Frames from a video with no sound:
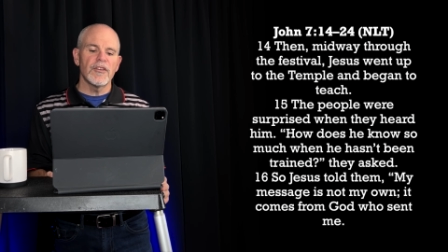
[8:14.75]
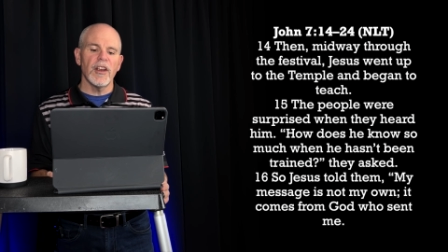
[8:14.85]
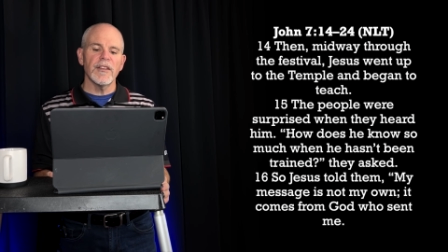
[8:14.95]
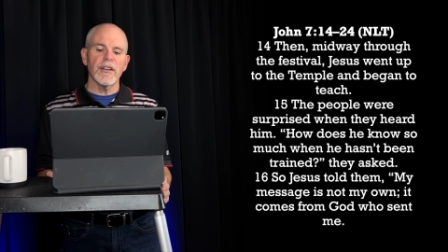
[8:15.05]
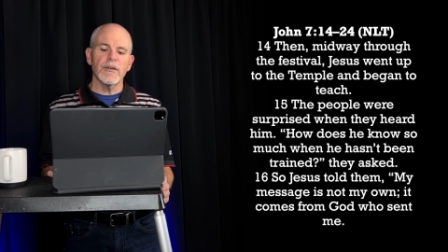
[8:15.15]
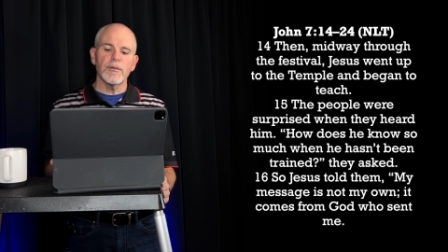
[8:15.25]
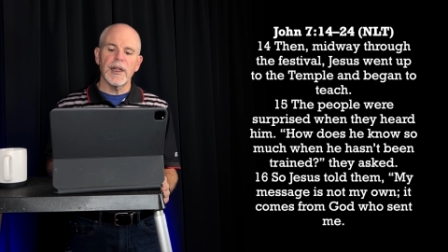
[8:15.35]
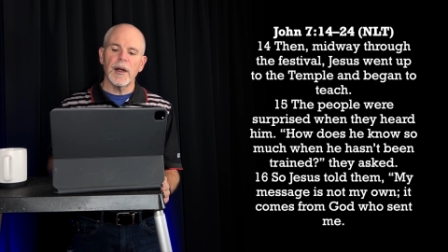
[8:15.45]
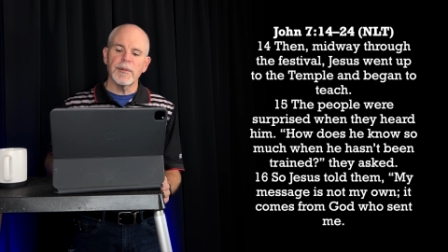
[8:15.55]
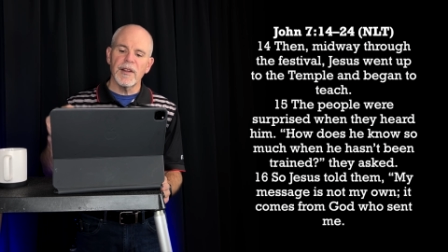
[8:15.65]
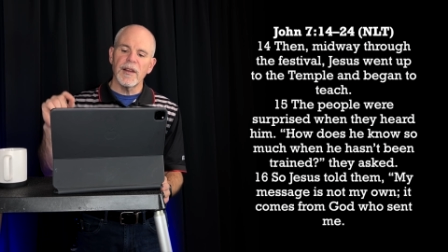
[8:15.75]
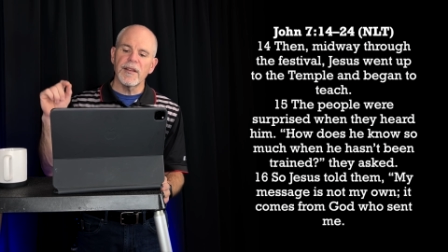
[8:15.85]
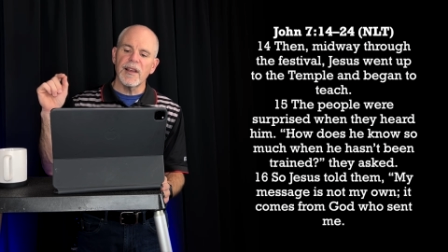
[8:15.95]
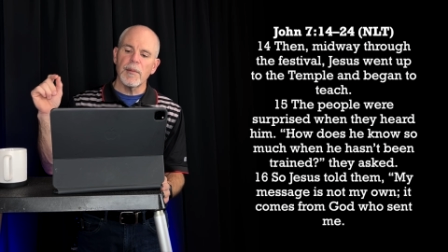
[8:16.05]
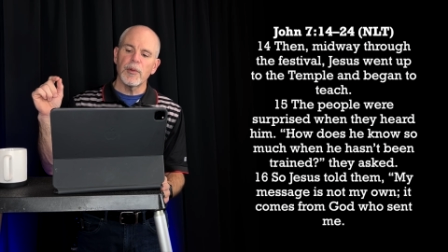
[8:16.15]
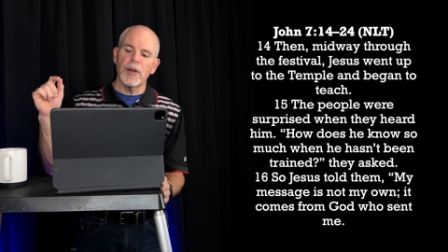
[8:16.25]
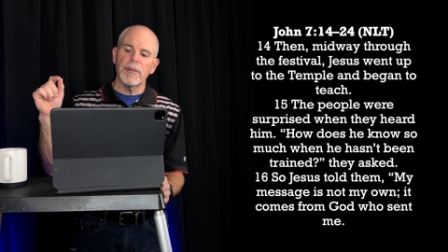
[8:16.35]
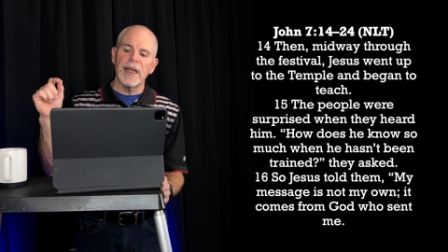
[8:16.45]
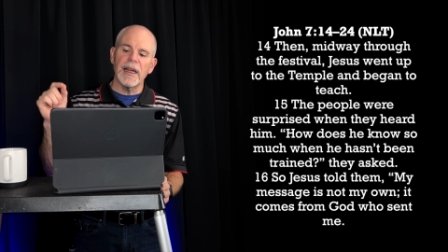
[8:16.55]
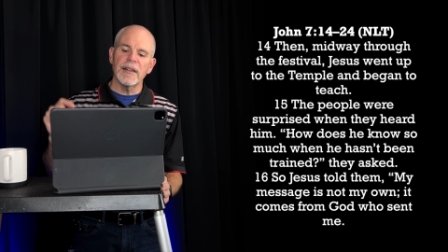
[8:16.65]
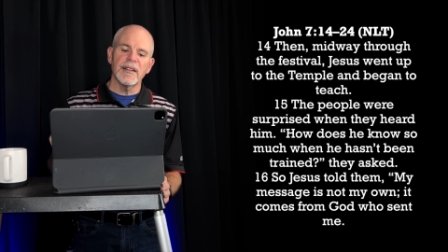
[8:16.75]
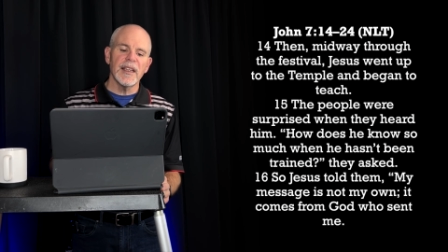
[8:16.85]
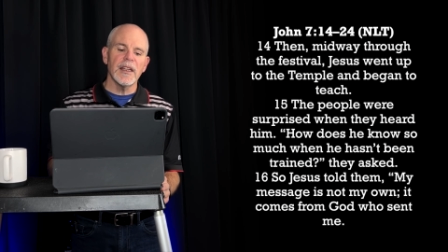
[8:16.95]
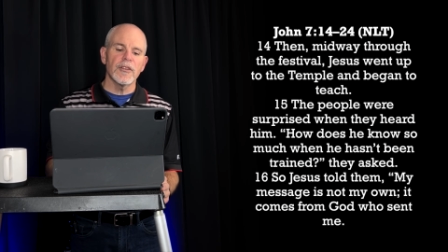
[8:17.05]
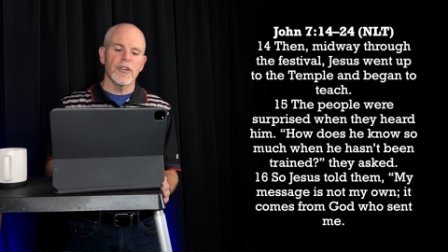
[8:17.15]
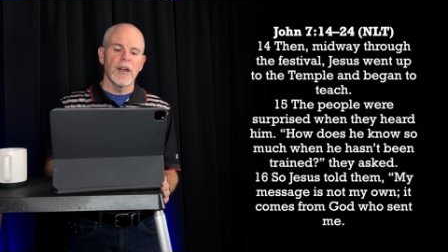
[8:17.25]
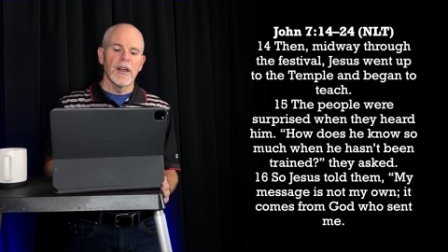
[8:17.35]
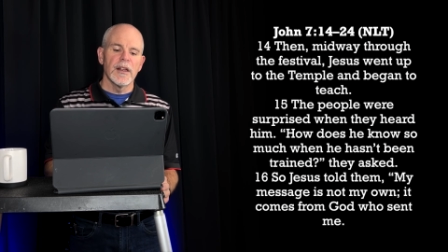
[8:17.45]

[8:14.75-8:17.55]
Jesus went up to the temple and began to teach.